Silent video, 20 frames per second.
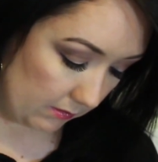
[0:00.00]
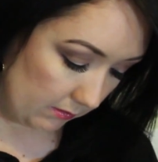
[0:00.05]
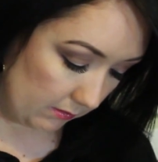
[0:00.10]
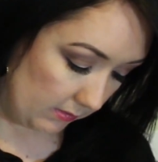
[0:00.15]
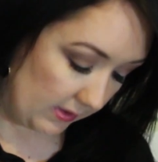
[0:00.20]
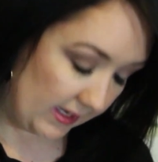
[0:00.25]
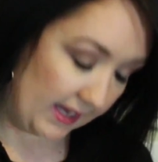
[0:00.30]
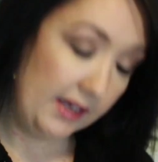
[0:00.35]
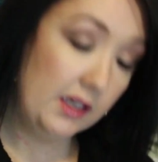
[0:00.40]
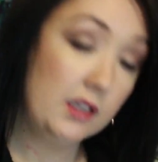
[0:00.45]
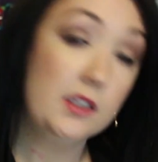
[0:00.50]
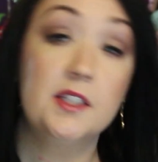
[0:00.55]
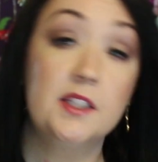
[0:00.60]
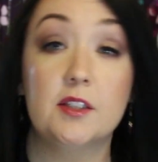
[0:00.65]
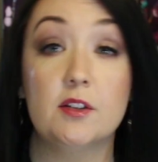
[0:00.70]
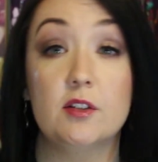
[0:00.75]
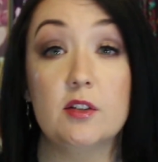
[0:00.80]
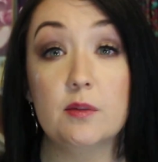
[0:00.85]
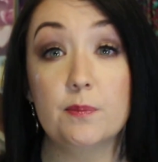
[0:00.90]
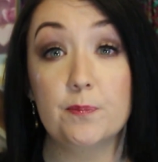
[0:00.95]

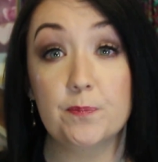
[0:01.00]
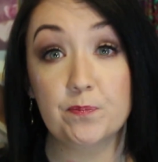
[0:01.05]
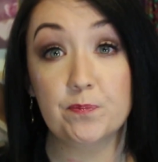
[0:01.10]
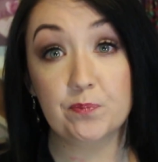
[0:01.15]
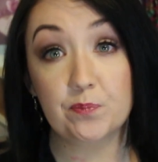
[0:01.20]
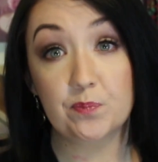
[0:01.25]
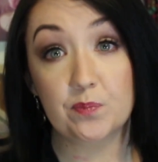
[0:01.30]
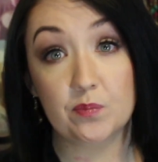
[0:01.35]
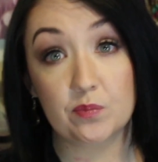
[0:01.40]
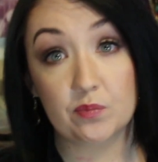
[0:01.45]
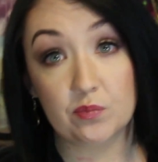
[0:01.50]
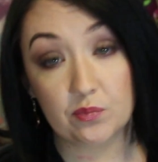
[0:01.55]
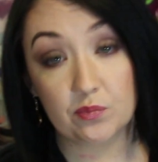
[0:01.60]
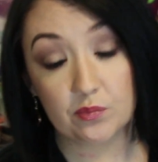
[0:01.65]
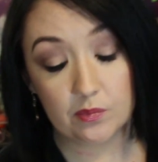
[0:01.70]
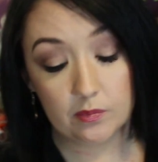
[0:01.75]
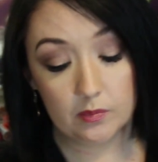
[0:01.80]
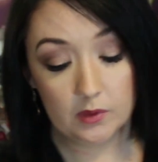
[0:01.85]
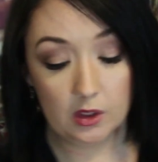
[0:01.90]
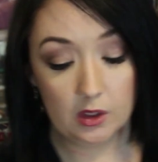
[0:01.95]
Next,
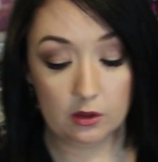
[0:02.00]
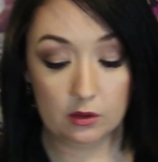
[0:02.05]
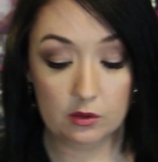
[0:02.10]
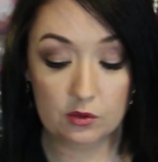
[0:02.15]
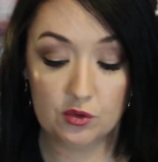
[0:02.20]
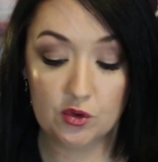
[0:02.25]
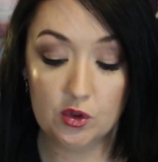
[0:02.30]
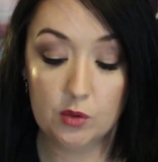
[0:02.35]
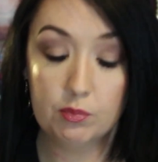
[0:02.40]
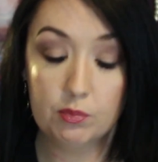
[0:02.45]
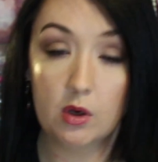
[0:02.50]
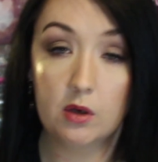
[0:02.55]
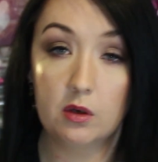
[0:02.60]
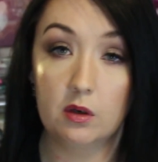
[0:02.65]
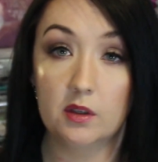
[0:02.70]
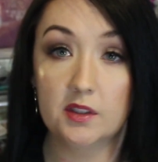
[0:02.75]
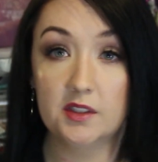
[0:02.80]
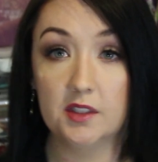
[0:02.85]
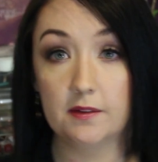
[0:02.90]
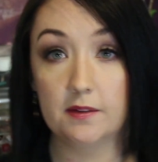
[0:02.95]
two
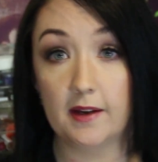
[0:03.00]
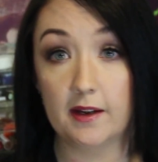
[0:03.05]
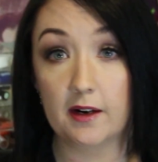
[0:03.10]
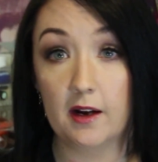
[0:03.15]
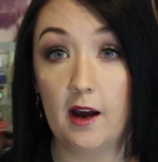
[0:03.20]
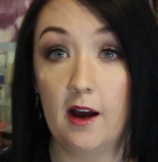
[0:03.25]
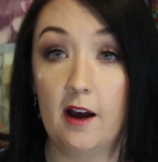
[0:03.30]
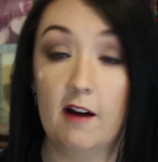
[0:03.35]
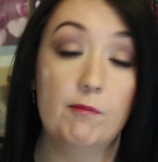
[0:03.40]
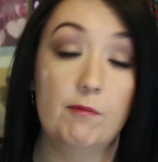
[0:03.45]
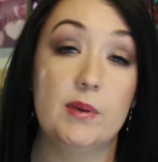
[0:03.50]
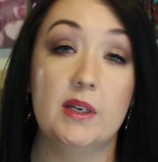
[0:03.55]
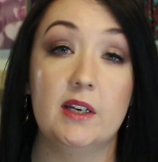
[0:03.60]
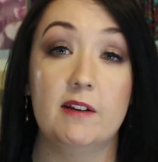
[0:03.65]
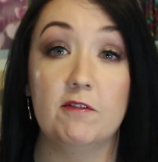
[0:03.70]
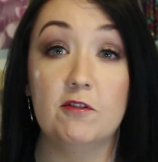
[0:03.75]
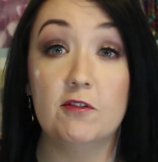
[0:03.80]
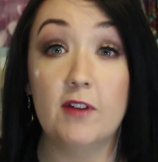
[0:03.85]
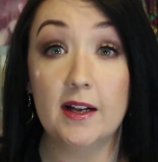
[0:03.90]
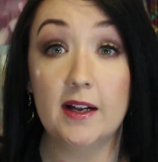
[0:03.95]
products that have been
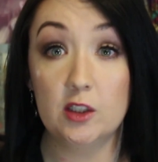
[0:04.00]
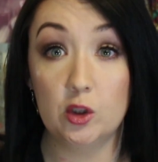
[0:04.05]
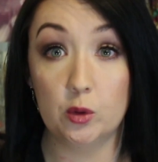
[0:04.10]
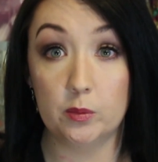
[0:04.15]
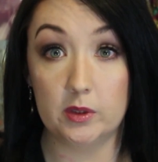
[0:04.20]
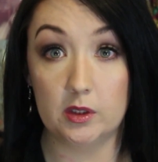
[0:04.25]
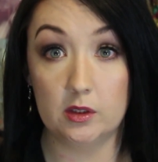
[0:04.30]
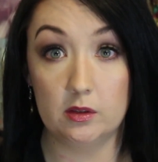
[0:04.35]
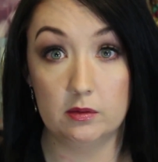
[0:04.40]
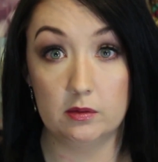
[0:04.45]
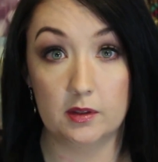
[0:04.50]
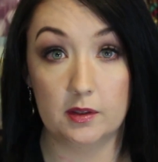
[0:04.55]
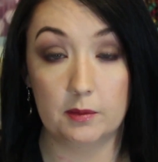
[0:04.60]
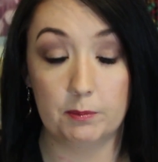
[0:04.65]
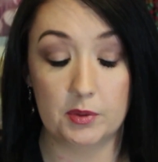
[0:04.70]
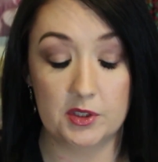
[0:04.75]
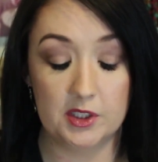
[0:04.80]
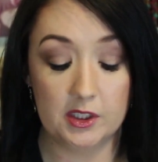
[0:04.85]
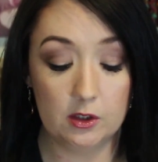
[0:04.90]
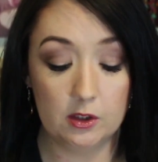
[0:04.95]
invaluable,
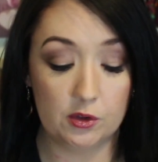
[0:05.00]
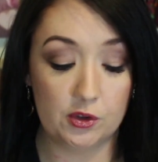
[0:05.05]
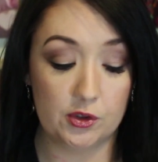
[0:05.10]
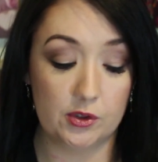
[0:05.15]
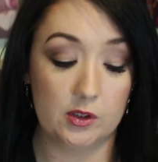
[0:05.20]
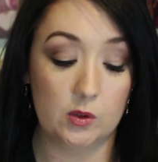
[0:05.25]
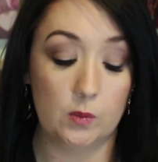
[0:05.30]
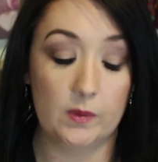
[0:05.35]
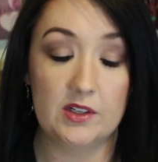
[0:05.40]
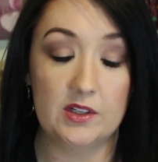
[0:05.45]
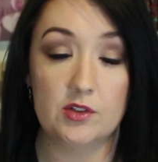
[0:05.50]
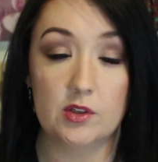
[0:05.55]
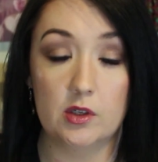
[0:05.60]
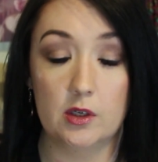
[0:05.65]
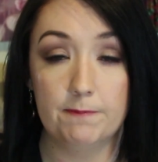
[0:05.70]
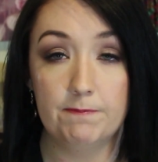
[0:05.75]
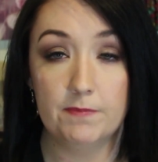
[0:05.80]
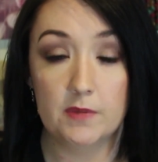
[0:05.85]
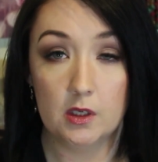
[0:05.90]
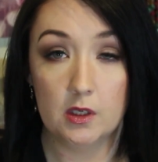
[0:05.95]
particularly during the
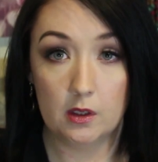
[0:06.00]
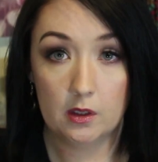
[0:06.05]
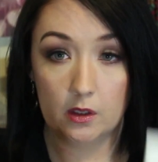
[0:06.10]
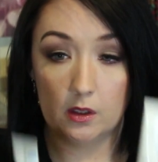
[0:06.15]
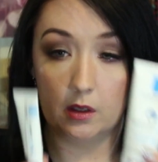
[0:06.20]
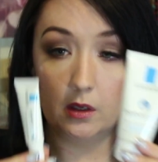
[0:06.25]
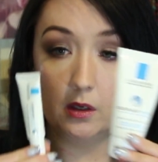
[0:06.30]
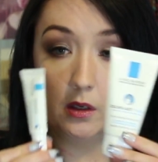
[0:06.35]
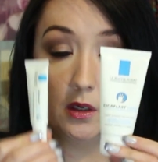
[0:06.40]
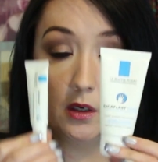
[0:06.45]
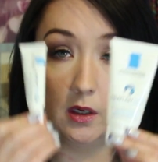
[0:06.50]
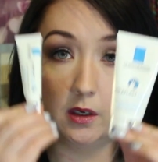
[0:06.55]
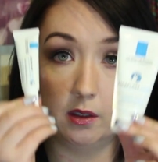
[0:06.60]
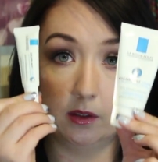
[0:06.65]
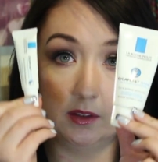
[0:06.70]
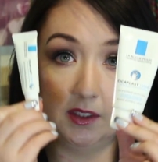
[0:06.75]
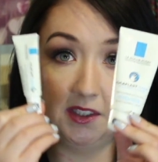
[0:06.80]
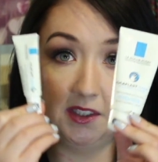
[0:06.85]
winter, are